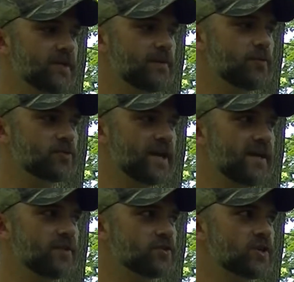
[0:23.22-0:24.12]
double
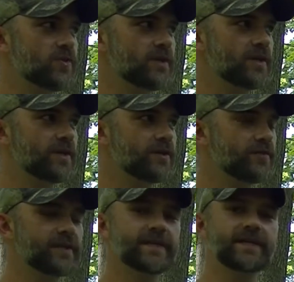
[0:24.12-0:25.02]
challenge going on
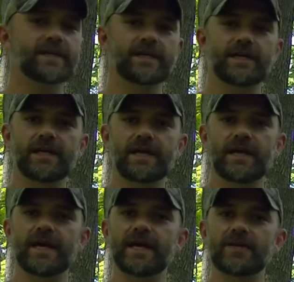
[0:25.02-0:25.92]
over there.
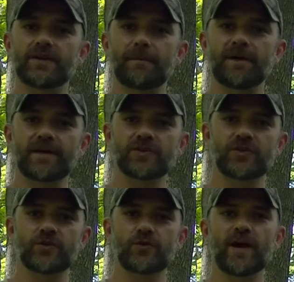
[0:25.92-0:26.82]
And you can pick
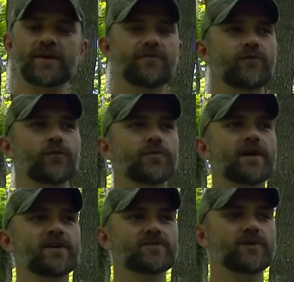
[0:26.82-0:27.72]
2 out of 4
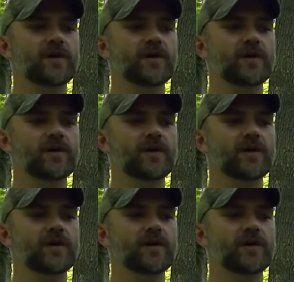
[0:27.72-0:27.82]
possible